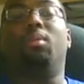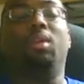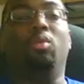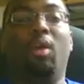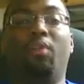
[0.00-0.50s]

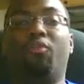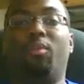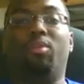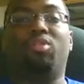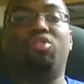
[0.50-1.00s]
He went
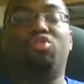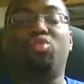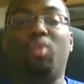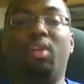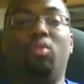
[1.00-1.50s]
from a
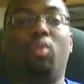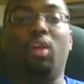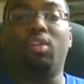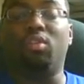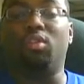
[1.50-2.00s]
straight
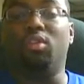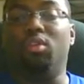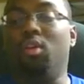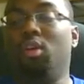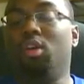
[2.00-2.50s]

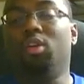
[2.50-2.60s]
wrestler